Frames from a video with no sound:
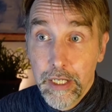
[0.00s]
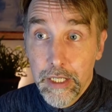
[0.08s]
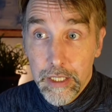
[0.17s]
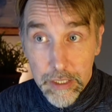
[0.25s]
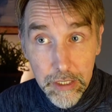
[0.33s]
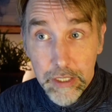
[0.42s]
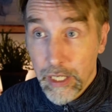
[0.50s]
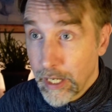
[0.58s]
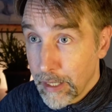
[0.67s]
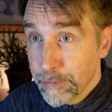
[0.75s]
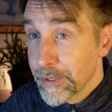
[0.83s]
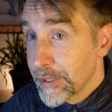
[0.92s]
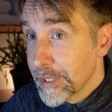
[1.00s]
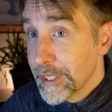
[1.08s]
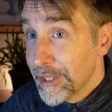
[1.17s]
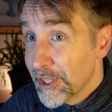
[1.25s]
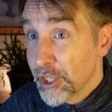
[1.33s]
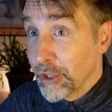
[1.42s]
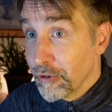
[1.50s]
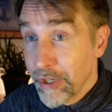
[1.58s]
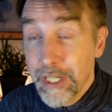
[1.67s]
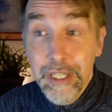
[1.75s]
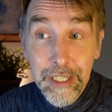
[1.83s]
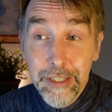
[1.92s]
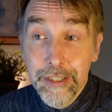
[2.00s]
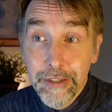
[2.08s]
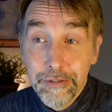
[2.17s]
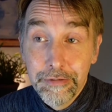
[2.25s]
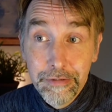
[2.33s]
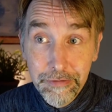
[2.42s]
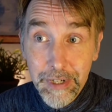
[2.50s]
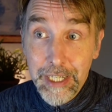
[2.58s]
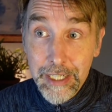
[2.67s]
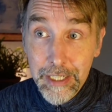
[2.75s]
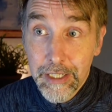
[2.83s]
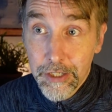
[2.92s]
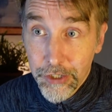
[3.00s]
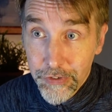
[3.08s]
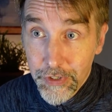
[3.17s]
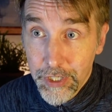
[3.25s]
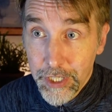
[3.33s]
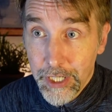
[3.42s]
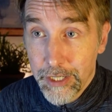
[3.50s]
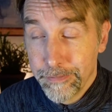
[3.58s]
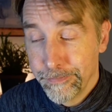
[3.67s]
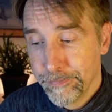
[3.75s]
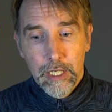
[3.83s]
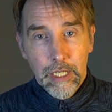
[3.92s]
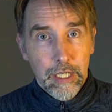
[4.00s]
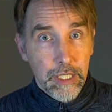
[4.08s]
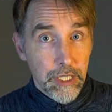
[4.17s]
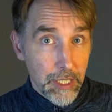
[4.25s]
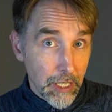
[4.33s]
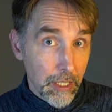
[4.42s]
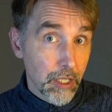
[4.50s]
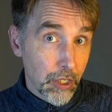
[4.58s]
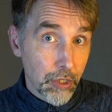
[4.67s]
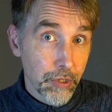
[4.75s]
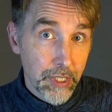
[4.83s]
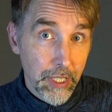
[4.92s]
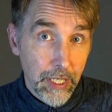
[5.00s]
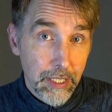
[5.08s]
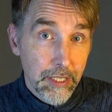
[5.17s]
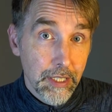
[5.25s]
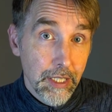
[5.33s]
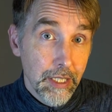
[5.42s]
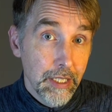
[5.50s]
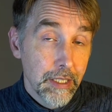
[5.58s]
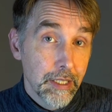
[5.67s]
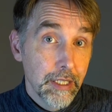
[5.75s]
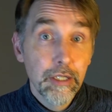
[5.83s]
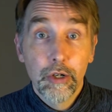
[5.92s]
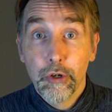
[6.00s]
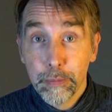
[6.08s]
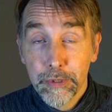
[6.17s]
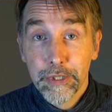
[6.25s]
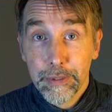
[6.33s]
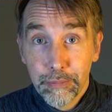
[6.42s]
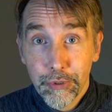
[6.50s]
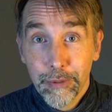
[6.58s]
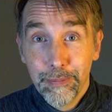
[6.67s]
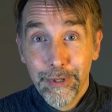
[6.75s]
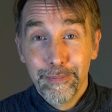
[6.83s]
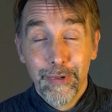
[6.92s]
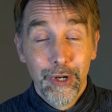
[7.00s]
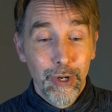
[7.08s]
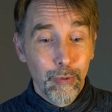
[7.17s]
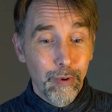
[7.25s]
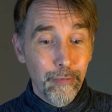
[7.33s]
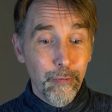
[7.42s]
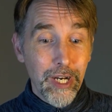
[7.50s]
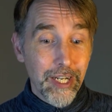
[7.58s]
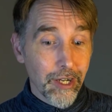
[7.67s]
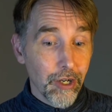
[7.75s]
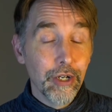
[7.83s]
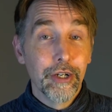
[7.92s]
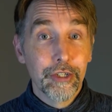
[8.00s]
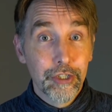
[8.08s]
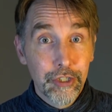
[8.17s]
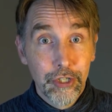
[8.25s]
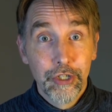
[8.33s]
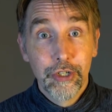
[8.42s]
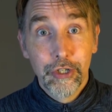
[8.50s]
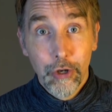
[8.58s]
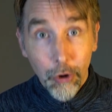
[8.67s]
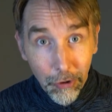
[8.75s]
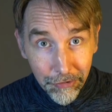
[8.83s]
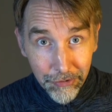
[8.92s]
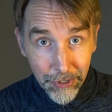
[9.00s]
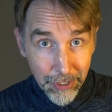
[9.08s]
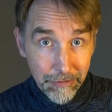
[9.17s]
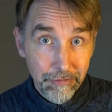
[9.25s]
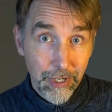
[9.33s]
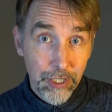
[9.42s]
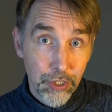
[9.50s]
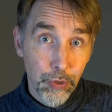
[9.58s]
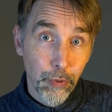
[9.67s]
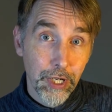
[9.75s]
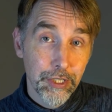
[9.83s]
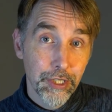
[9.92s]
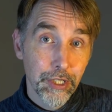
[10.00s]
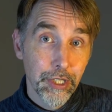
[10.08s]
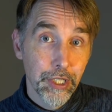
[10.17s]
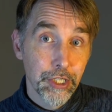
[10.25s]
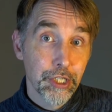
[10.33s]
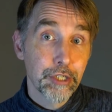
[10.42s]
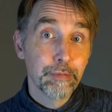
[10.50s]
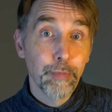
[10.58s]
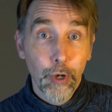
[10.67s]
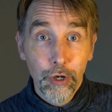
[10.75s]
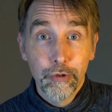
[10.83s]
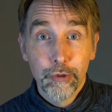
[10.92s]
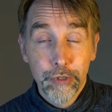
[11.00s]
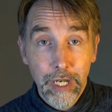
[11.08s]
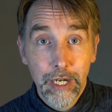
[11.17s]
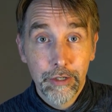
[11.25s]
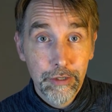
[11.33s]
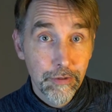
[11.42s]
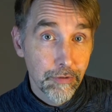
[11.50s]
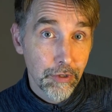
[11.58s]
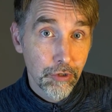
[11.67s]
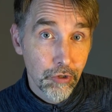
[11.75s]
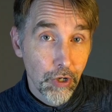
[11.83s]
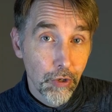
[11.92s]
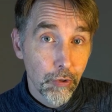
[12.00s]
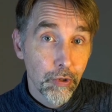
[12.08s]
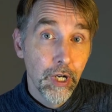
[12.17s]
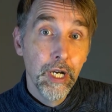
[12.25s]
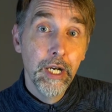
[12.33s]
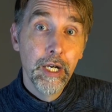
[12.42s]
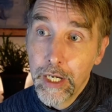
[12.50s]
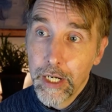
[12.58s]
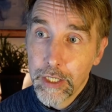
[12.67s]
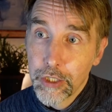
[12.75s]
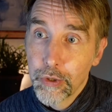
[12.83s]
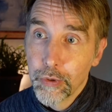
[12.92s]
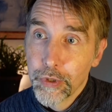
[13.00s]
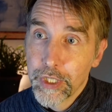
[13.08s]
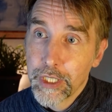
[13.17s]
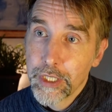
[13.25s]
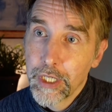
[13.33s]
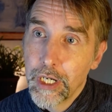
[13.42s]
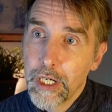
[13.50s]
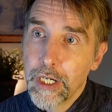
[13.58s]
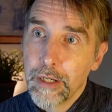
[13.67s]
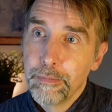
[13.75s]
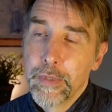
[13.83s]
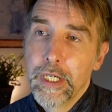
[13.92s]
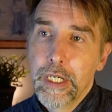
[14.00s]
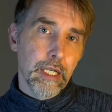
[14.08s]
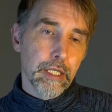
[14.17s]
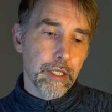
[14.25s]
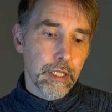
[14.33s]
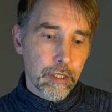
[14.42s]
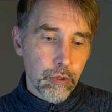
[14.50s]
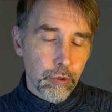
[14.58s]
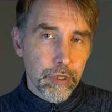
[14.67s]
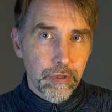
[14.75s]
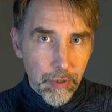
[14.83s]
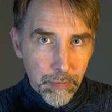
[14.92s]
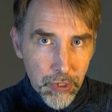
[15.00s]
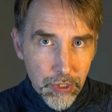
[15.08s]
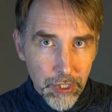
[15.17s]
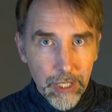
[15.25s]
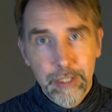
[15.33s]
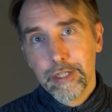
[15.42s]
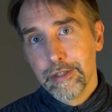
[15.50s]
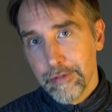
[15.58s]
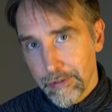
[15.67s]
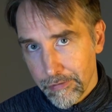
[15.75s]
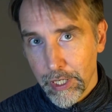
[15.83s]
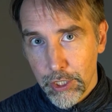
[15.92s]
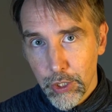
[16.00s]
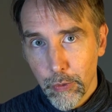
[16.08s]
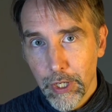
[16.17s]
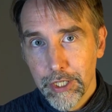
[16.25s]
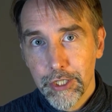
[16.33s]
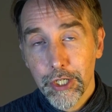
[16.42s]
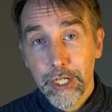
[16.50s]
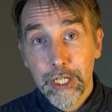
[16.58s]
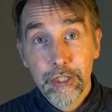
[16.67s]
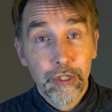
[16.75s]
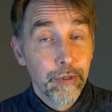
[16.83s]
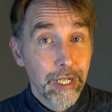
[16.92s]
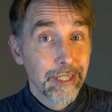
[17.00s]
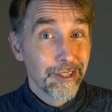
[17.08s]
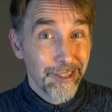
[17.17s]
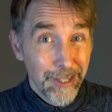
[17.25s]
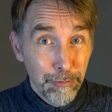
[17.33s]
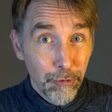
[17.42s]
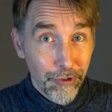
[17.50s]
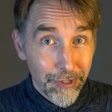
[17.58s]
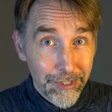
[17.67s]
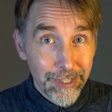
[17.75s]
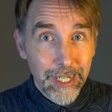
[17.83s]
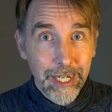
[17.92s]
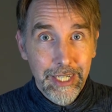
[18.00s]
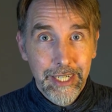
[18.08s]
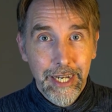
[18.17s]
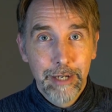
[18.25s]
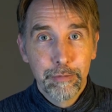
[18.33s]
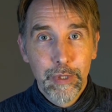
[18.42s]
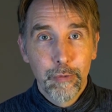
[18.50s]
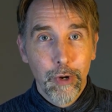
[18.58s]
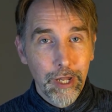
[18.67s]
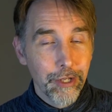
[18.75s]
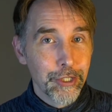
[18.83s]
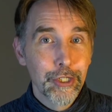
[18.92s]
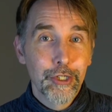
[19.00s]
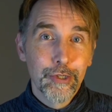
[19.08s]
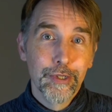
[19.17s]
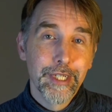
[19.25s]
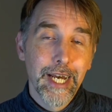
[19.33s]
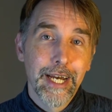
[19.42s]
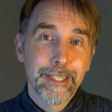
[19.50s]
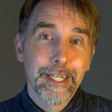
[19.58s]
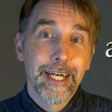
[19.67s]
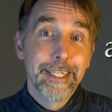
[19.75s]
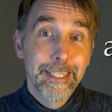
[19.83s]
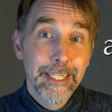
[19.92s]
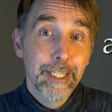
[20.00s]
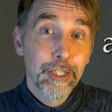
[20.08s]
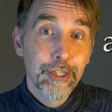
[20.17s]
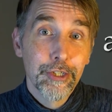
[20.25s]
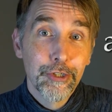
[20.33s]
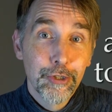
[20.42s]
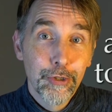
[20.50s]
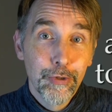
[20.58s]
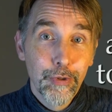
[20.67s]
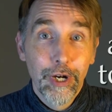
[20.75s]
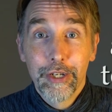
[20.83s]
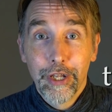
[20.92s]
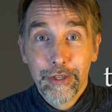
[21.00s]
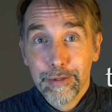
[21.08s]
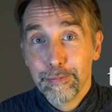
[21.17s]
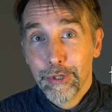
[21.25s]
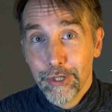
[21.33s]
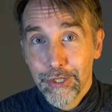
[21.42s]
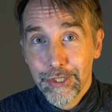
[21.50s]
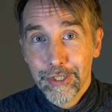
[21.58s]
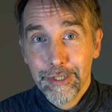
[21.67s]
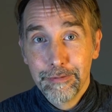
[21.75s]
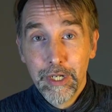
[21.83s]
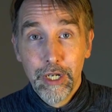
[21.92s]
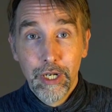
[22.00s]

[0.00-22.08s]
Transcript: It just happens in degrees of fading desire. The second context is the opposite problem when we can't turn off an infatuation that's spiraled out of control and is causing us harm. This sort of obsessive infatuation is known as limerence and can be well understood as addiction to another person.